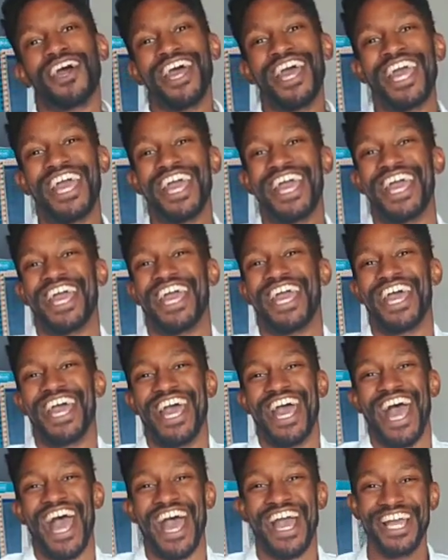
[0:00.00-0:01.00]

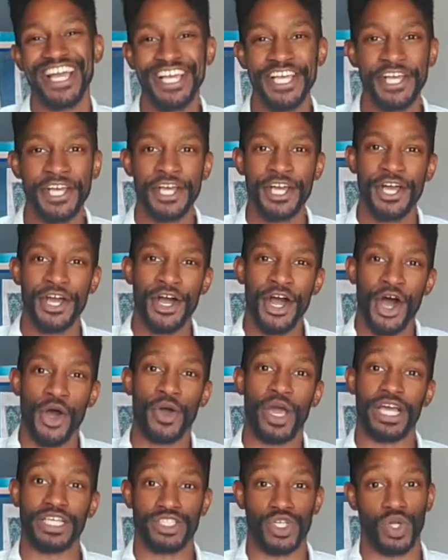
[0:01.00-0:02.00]

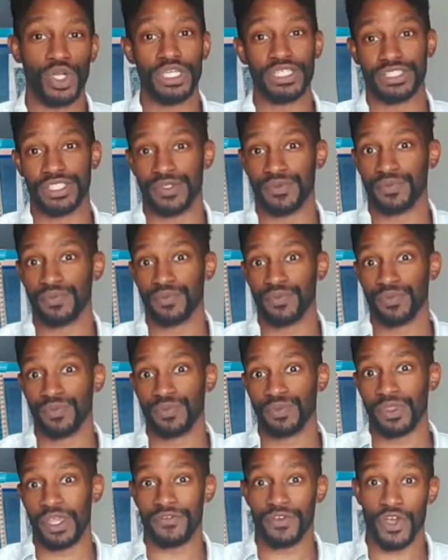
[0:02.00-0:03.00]
okay, so listen.
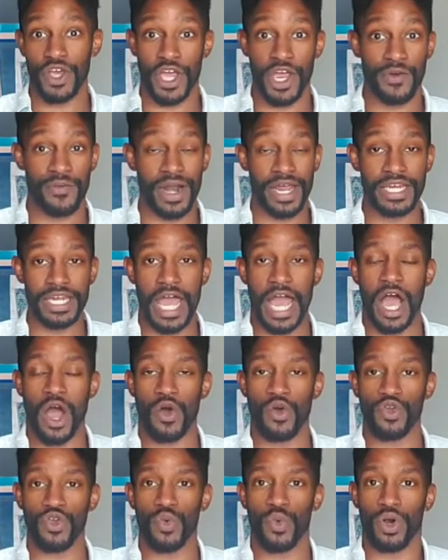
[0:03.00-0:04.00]
If you're here right
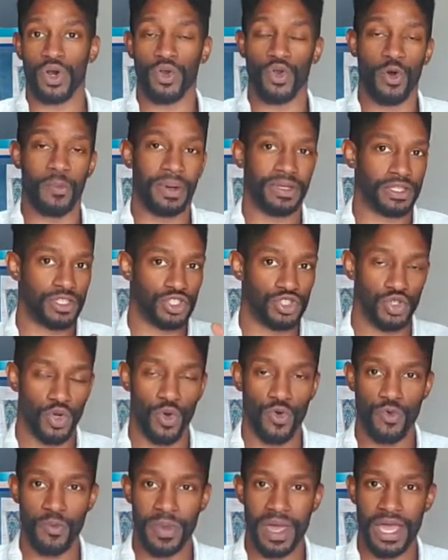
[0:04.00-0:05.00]
now, you wanna know about the
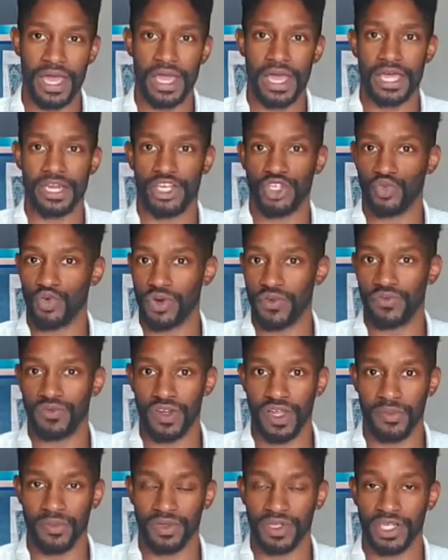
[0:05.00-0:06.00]
Soulmate and the Twin
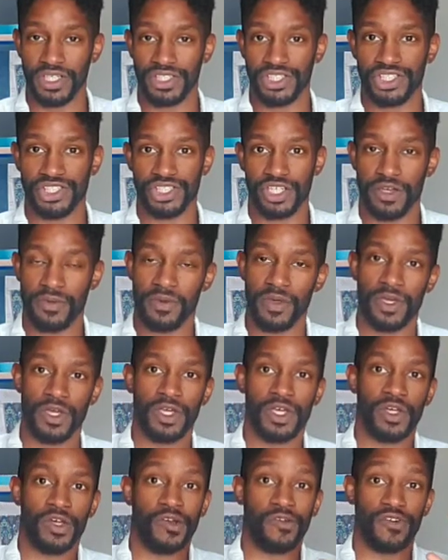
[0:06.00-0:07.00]
Flame relationship.
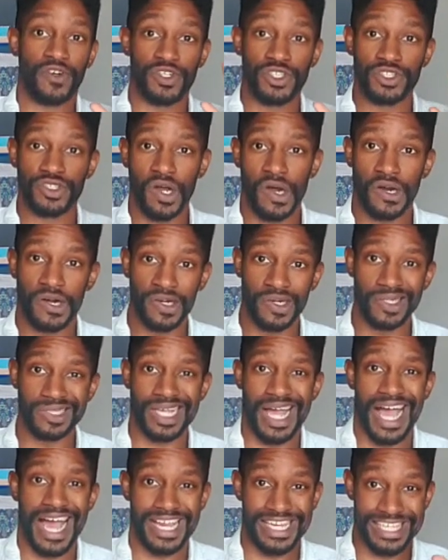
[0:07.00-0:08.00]
For starters,
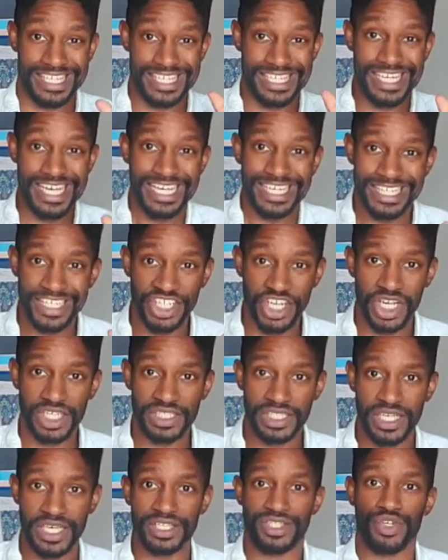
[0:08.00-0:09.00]
I did
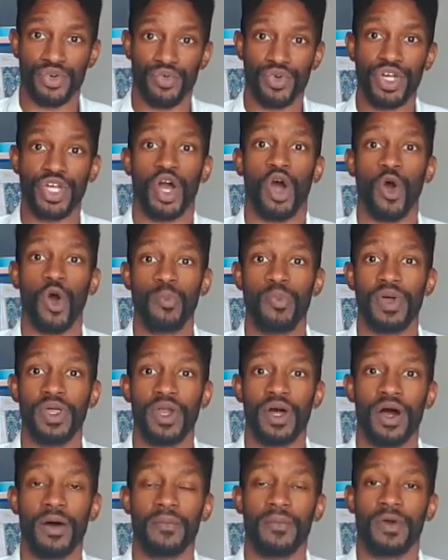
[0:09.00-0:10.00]
just get to reopen
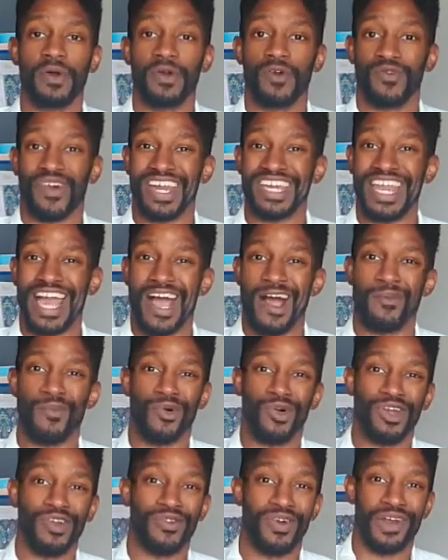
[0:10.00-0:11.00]
up. Right now, I'm
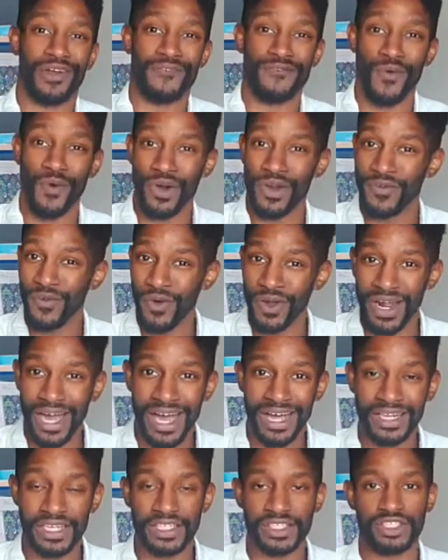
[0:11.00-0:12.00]
only running
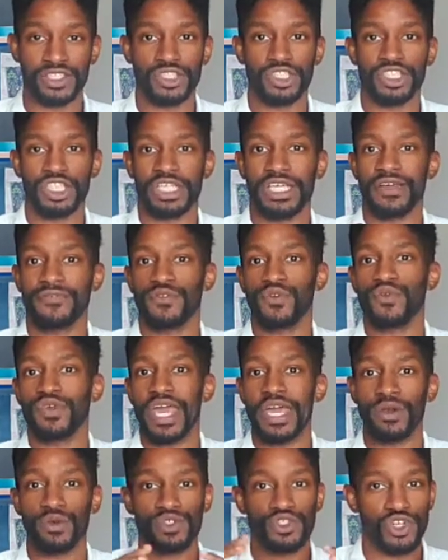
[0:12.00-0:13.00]
$44 to give you
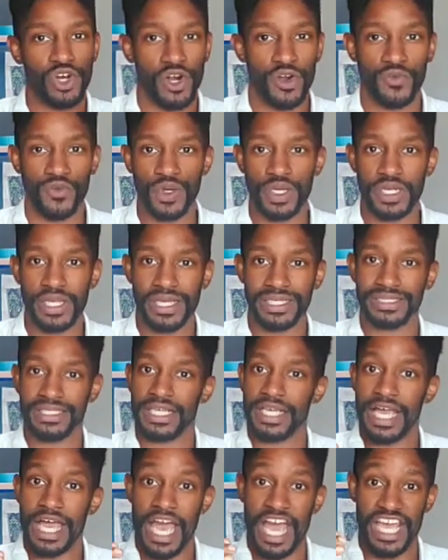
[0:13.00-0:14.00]
natal chart readings
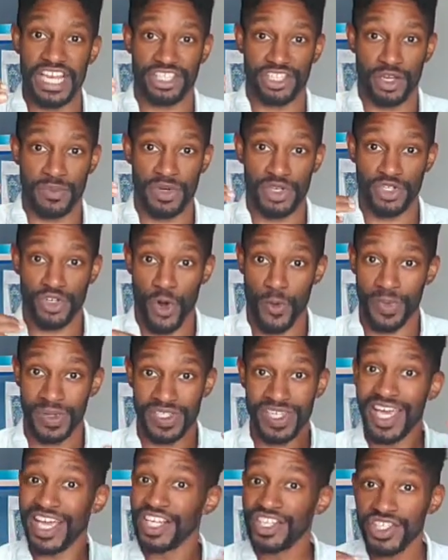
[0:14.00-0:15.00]
and some
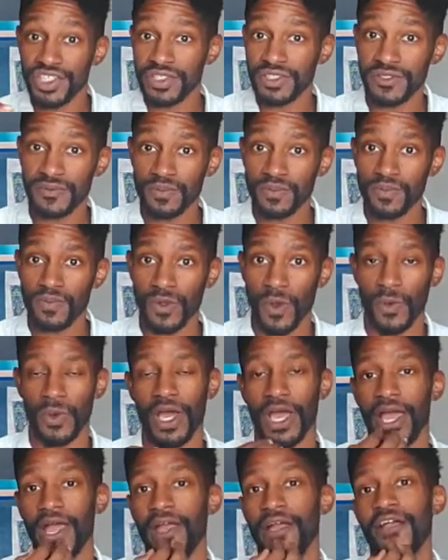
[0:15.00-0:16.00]
interpretations.
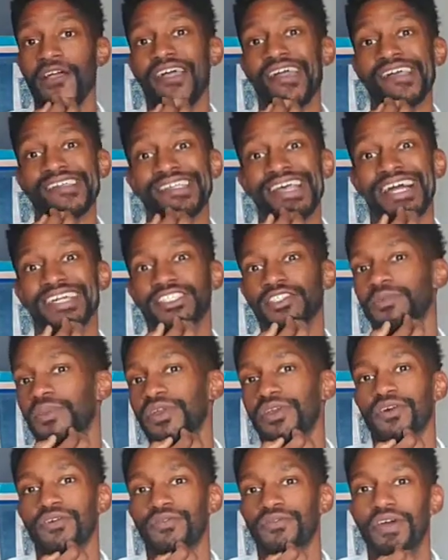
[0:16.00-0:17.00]
Okay, it's actually
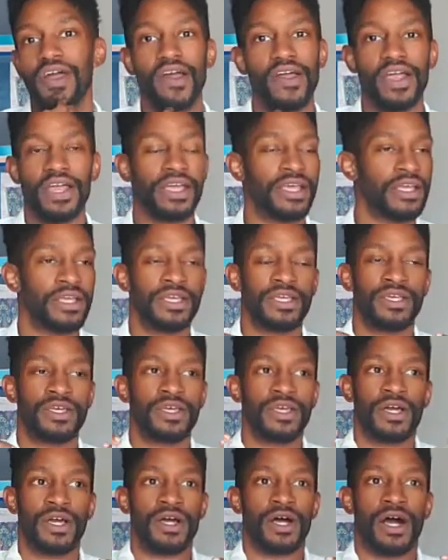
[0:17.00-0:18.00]
been a very
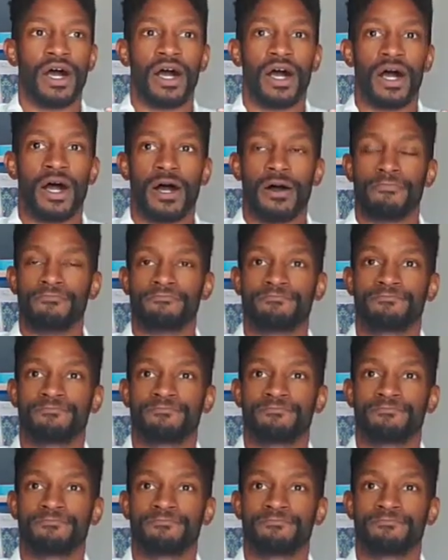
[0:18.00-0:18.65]
um,